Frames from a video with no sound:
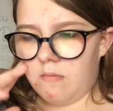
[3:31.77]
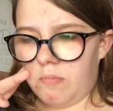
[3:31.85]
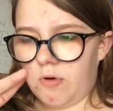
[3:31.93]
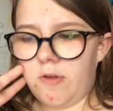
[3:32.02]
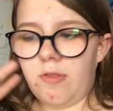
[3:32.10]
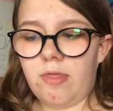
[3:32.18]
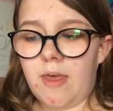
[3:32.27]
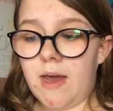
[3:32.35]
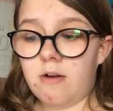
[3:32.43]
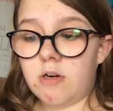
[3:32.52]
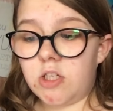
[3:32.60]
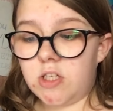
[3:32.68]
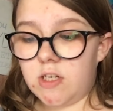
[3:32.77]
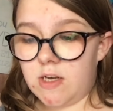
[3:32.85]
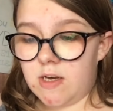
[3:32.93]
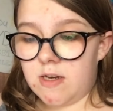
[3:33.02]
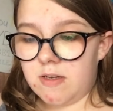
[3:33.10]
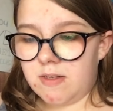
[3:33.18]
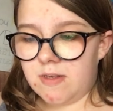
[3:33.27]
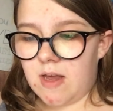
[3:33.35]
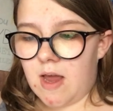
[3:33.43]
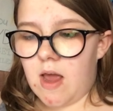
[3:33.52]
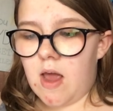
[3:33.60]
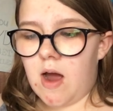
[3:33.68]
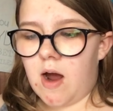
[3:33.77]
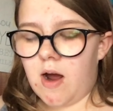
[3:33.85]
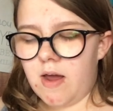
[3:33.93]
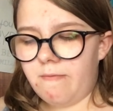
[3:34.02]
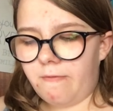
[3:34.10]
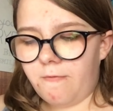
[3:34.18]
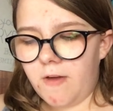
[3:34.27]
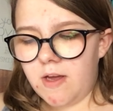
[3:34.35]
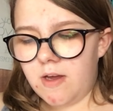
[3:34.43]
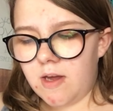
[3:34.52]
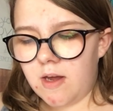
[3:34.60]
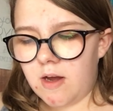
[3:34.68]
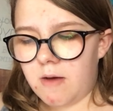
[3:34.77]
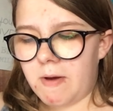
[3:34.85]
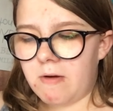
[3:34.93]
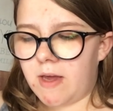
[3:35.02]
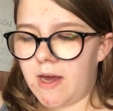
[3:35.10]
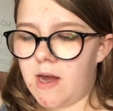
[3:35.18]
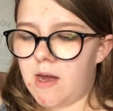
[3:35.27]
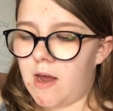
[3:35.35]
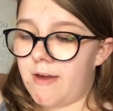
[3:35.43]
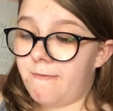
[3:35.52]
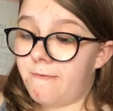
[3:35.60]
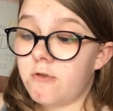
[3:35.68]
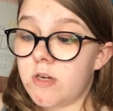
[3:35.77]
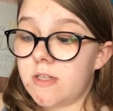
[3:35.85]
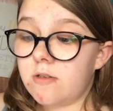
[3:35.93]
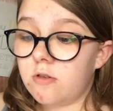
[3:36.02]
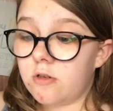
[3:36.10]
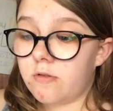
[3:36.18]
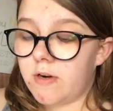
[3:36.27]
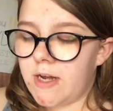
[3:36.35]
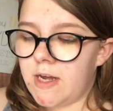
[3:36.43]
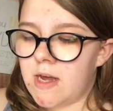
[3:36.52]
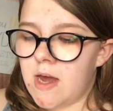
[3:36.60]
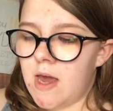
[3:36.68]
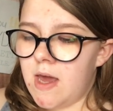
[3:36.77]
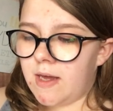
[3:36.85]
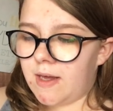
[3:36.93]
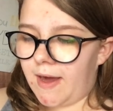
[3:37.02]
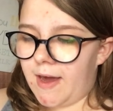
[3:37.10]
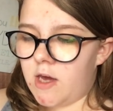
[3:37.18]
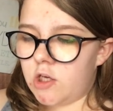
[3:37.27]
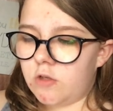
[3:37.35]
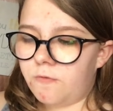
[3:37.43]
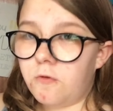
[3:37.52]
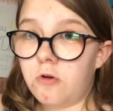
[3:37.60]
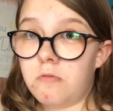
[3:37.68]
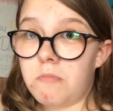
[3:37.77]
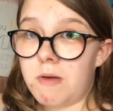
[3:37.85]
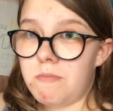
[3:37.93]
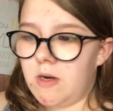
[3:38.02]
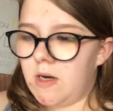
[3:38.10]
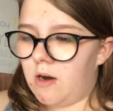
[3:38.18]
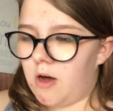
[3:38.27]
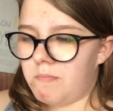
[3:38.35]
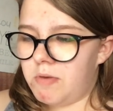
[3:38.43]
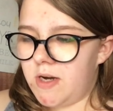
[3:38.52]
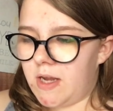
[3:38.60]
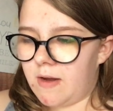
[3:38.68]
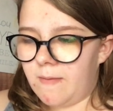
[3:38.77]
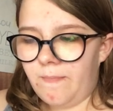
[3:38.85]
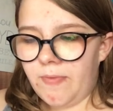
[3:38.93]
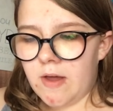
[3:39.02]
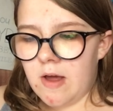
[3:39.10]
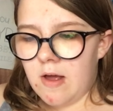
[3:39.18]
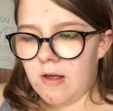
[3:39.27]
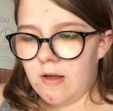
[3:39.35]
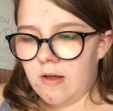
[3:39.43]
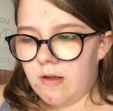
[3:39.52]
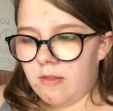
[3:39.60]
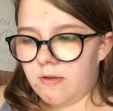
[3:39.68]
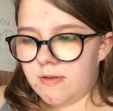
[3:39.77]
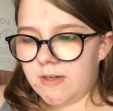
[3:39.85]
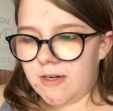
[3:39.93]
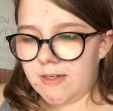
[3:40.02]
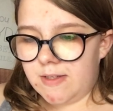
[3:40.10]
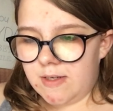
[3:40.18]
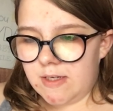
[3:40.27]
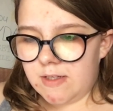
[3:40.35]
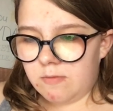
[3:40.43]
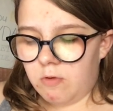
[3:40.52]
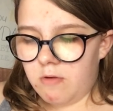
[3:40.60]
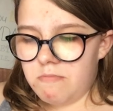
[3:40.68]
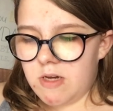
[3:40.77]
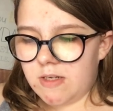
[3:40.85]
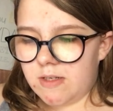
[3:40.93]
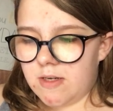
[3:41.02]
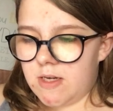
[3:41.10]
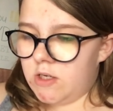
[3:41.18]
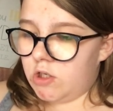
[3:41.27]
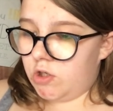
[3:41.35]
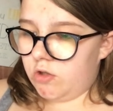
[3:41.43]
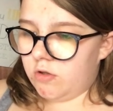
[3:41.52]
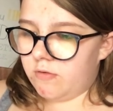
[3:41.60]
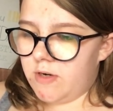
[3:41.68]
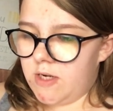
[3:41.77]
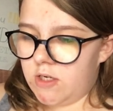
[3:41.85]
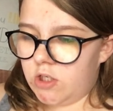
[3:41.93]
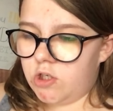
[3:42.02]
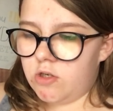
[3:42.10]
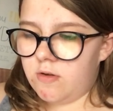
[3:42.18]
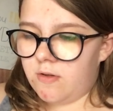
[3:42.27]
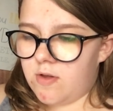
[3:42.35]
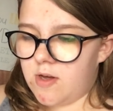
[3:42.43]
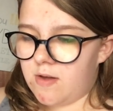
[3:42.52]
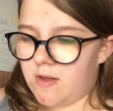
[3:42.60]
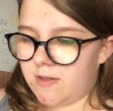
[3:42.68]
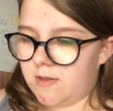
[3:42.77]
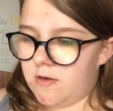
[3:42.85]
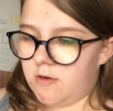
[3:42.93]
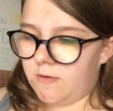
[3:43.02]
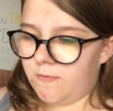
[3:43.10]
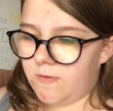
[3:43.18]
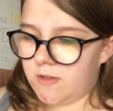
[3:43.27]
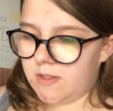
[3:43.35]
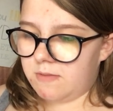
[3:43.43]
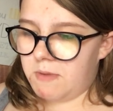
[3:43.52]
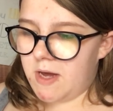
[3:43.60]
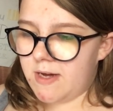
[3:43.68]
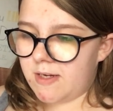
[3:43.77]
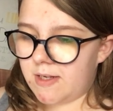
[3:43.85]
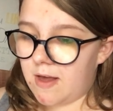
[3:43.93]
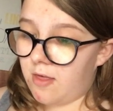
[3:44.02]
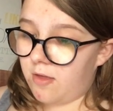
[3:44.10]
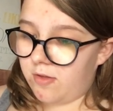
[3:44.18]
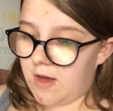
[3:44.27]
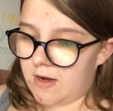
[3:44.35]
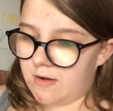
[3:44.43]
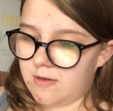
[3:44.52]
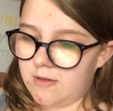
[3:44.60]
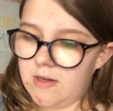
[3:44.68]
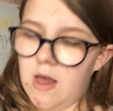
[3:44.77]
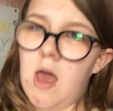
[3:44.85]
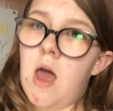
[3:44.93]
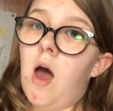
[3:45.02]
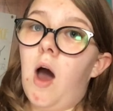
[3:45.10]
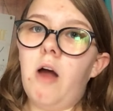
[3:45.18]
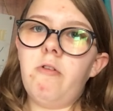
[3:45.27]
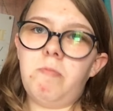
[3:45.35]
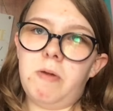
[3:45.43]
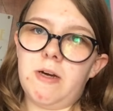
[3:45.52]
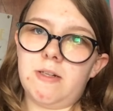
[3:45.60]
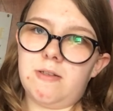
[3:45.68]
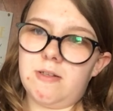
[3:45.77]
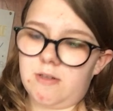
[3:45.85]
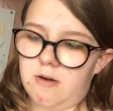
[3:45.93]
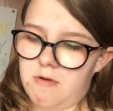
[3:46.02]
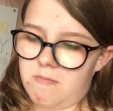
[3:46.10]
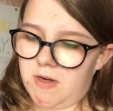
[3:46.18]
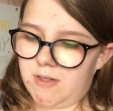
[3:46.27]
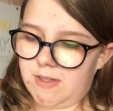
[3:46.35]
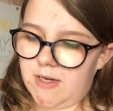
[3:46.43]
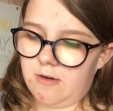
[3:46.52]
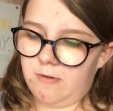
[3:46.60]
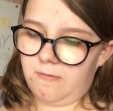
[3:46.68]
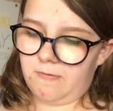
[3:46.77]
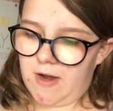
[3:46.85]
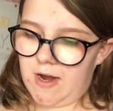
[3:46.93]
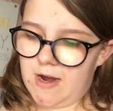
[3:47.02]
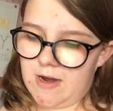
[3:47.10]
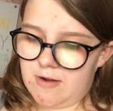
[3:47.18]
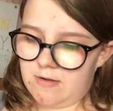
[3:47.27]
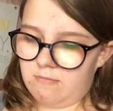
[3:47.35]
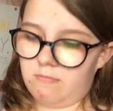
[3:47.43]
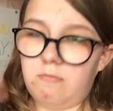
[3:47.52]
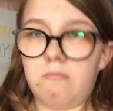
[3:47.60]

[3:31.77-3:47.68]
But their question is, I am thinking about getting a three-story cage for my mini lock bunny. The size is 1 meter each story. Do you think that's enough space? Thanks. I replied to this comment myself and